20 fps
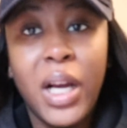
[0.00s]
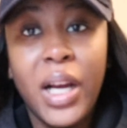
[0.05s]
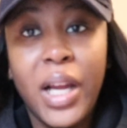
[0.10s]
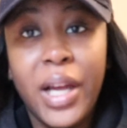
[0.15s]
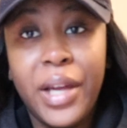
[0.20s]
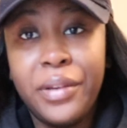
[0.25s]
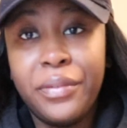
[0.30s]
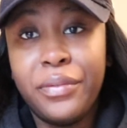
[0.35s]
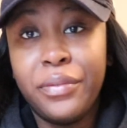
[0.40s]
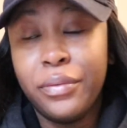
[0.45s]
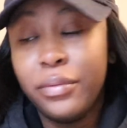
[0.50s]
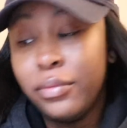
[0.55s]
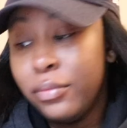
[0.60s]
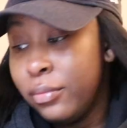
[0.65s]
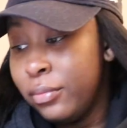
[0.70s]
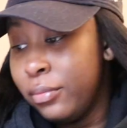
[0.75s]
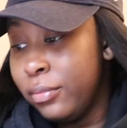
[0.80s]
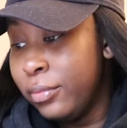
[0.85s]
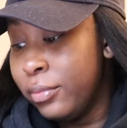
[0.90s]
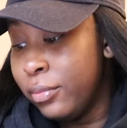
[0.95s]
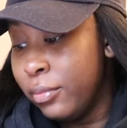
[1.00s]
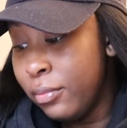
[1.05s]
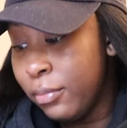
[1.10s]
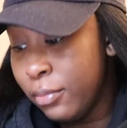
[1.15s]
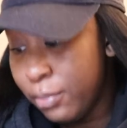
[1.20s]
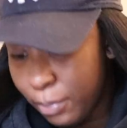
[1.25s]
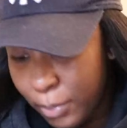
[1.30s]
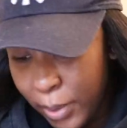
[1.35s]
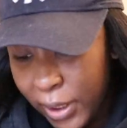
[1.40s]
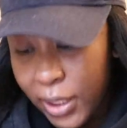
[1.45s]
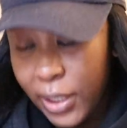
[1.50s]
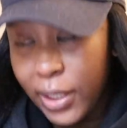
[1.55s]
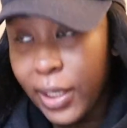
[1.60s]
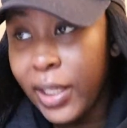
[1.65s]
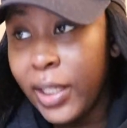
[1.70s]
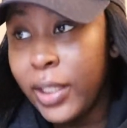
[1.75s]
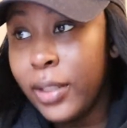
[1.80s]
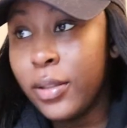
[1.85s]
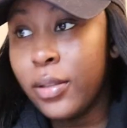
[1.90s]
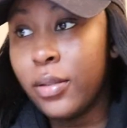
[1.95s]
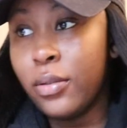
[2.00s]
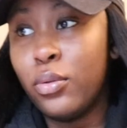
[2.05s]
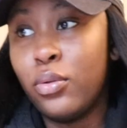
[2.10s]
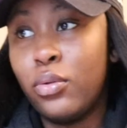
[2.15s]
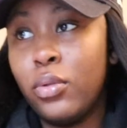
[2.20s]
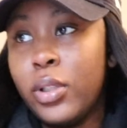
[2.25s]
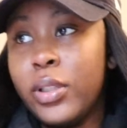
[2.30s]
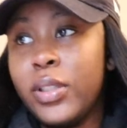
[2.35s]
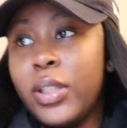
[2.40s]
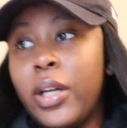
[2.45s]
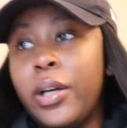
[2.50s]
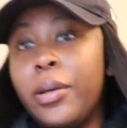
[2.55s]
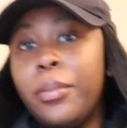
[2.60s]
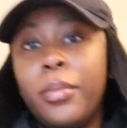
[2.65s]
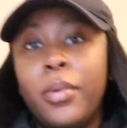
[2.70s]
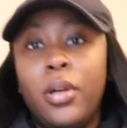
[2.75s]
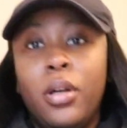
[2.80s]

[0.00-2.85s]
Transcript: life, being late all the time.